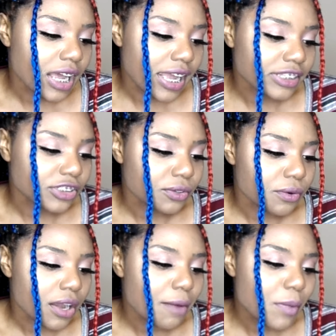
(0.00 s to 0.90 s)
high
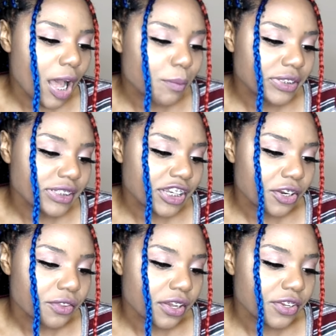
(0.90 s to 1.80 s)
school. I'm happy to
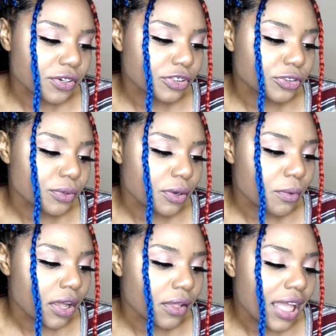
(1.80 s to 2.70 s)
hear that you're doing
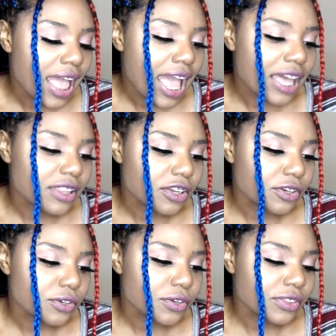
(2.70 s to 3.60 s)
well and that
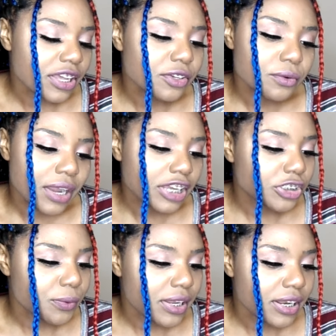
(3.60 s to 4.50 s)
you're that you
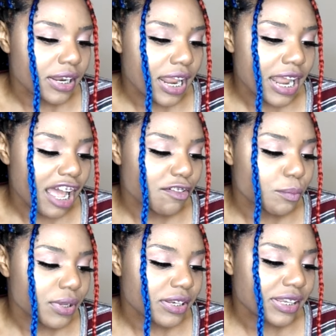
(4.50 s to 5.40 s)
graduated and have
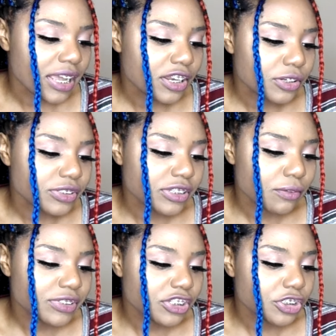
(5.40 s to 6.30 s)
been getting
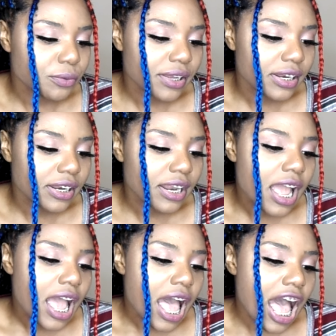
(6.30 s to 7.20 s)
yourself situated.
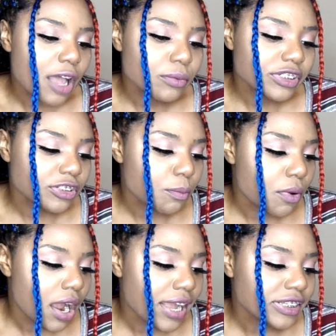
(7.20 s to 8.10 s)
I was
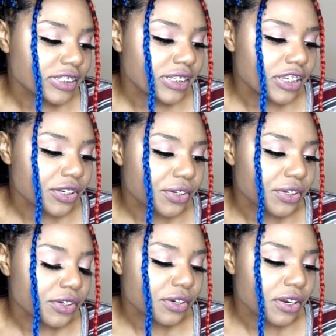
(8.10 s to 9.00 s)
surprised to hear
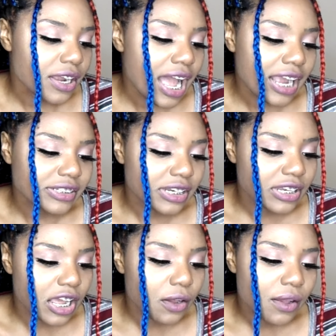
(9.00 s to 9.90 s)
you're acting
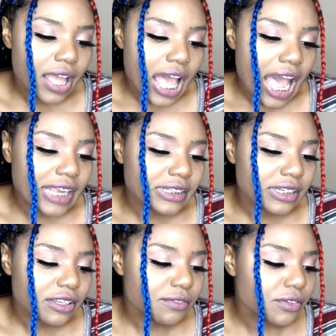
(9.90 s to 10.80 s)
now. I
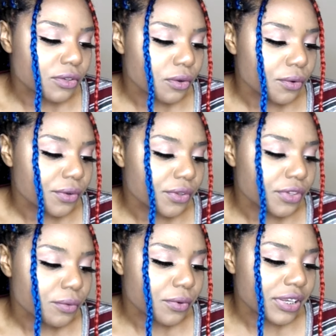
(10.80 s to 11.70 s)
didn't even know
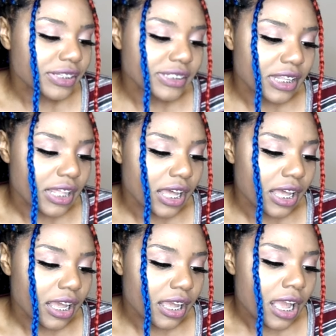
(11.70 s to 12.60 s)
you were into
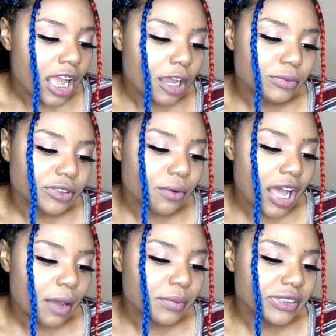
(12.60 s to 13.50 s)
that. I'm so
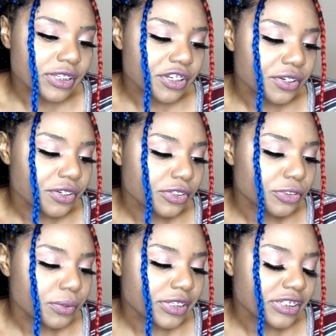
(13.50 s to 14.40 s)
happy to hear you're
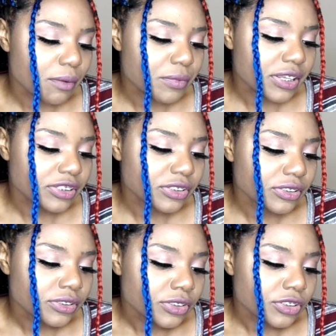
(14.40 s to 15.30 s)
doing something
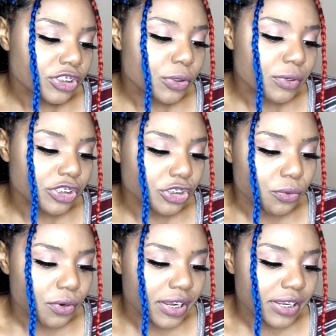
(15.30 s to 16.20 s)
you
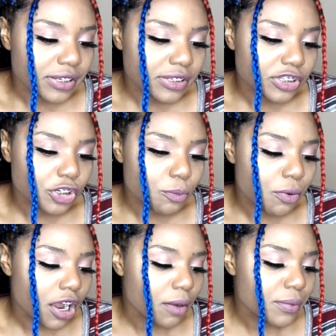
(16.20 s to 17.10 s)
enjoy. You're
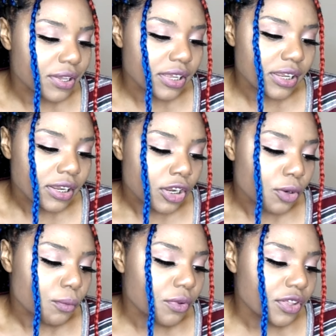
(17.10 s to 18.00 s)
probably
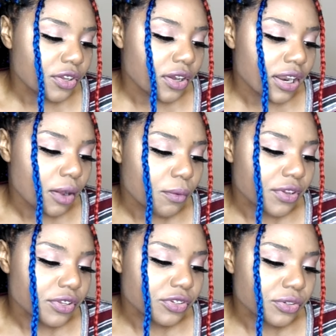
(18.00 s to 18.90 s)
really good at
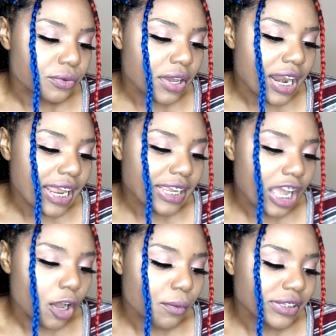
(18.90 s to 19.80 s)
what you do and I
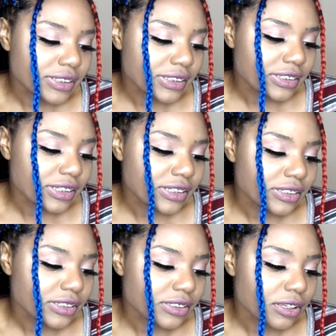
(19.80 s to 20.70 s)
can't wait to see
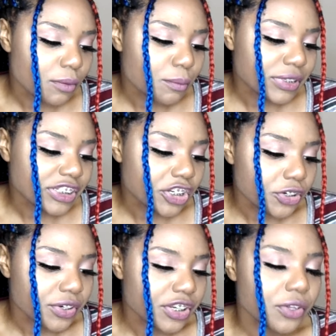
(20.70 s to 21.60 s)
some
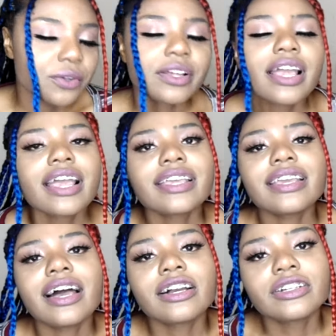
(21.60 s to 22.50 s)
material.
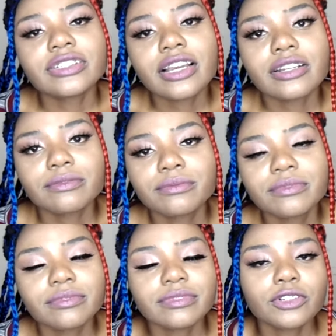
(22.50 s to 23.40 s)
Yeah, because I
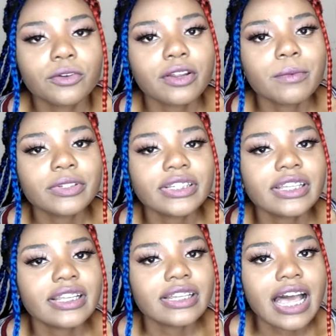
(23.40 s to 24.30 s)
told him I was
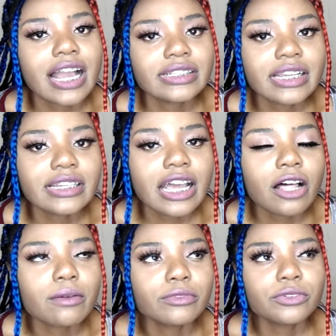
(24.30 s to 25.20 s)
like in acting
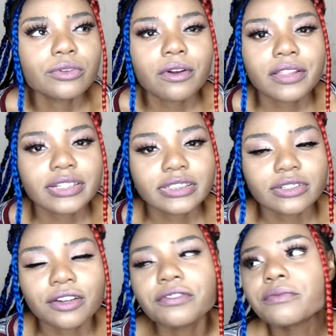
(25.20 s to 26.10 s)
now, I'm doing all that
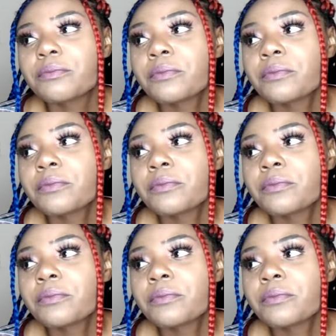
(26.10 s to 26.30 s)
stuff,